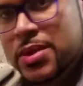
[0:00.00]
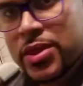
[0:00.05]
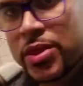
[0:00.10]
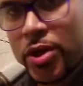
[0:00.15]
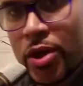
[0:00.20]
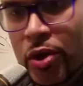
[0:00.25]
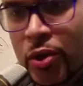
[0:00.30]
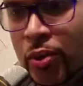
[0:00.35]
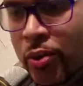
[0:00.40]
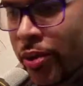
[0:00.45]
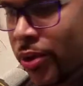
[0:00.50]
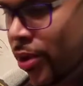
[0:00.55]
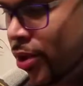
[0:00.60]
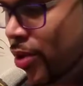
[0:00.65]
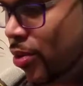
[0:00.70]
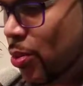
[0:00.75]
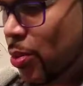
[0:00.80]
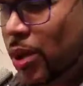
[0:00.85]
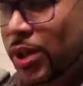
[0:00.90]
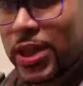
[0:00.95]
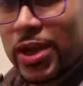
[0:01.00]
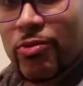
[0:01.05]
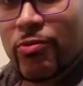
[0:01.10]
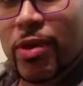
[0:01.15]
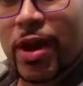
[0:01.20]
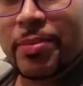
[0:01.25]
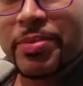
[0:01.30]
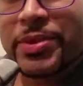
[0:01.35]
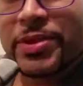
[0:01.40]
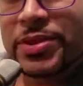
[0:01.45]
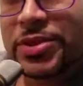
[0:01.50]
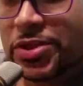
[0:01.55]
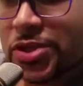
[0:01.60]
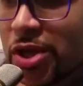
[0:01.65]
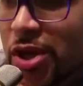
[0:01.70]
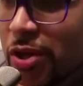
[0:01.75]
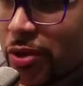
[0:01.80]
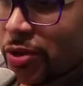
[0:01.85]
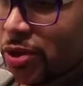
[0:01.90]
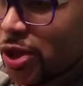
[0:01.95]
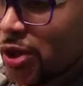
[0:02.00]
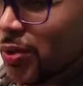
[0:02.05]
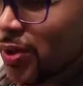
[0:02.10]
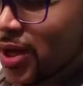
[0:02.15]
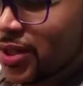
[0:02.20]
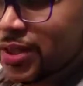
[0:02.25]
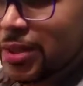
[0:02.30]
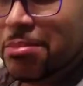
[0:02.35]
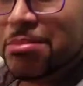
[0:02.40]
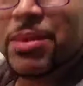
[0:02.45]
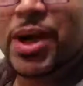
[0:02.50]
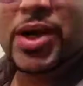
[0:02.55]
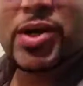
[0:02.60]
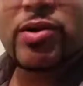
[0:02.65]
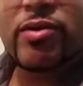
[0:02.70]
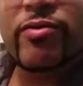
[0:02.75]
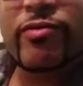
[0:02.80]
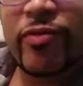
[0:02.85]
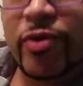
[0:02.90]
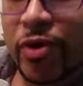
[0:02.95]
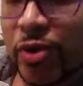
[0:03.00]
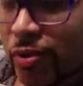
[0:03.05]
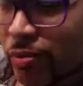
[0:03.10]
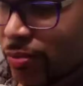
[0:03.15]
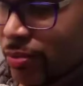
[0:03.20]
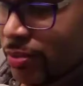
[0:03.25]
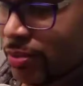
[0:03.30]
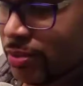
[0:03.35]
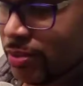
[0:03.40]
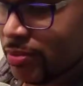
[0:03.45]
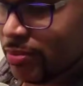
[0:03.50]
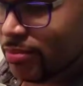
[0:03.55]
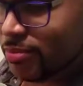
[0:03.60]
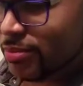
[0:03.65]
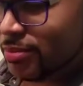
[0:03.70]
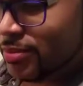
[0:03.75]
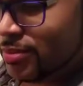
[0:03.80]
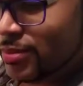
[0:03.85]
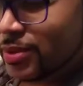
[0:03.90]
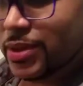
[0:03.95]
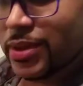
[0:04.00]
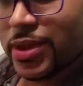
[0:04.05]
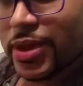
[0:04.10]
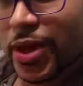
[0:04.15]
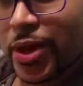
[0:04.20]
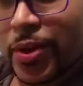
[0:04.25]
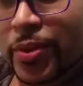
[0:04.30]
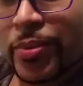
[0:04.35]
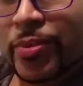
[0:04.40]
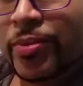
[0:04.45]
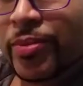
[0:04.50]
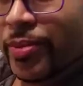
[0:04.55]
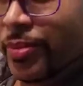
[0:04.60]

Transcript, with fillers: though, while I rap the song, yo, on the microphone. Yo.